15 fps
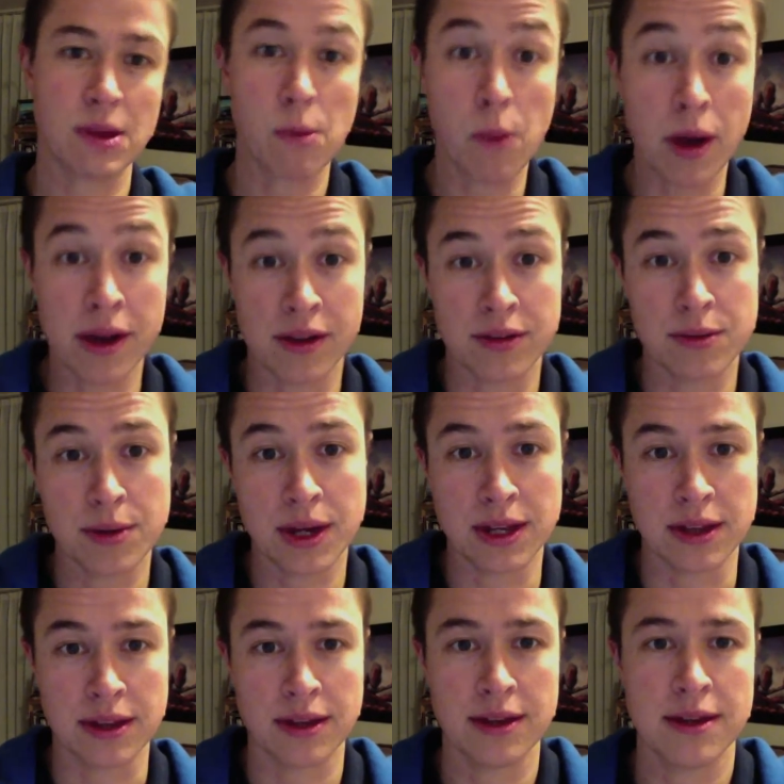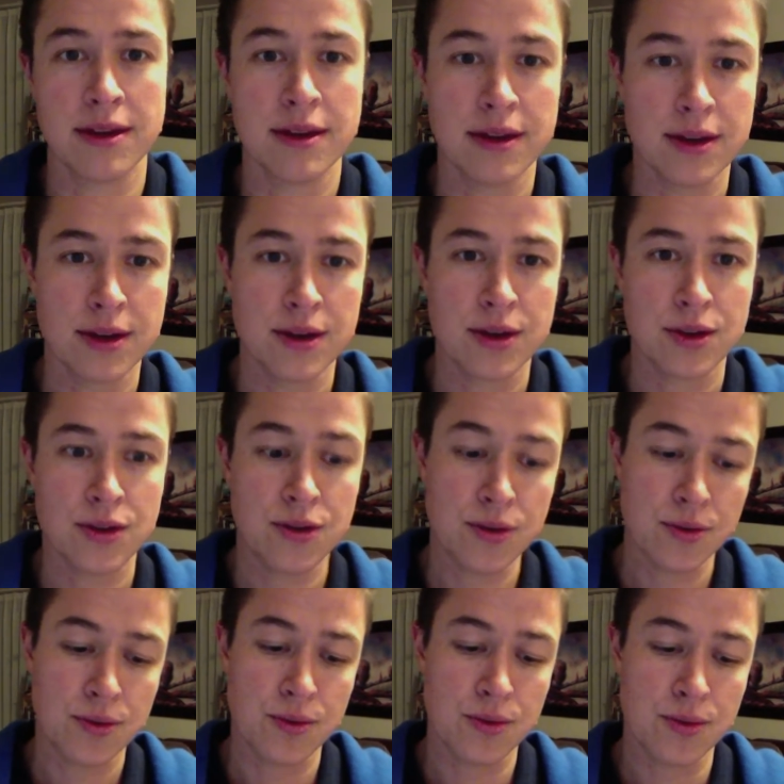one, as quickly,
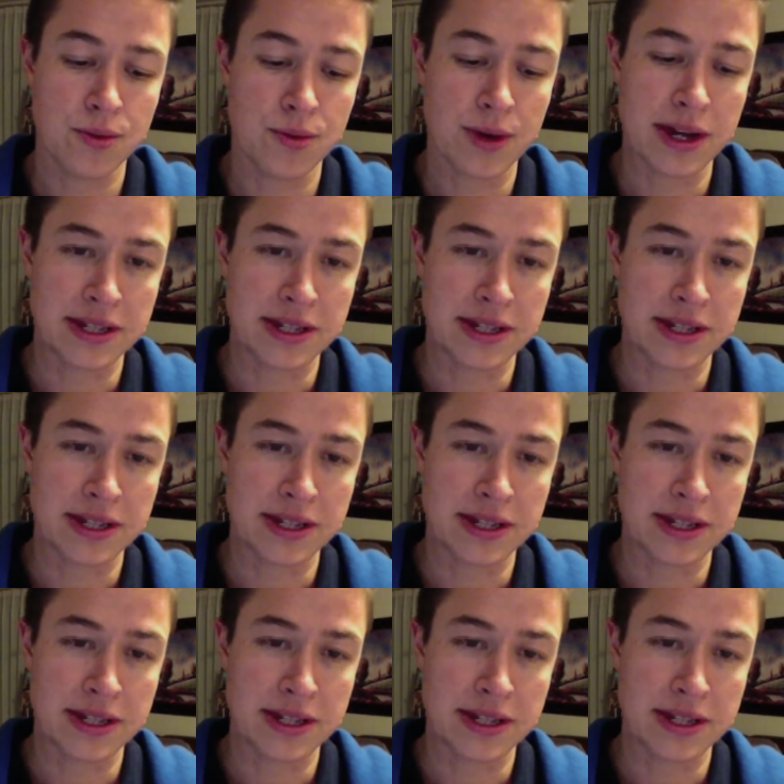two,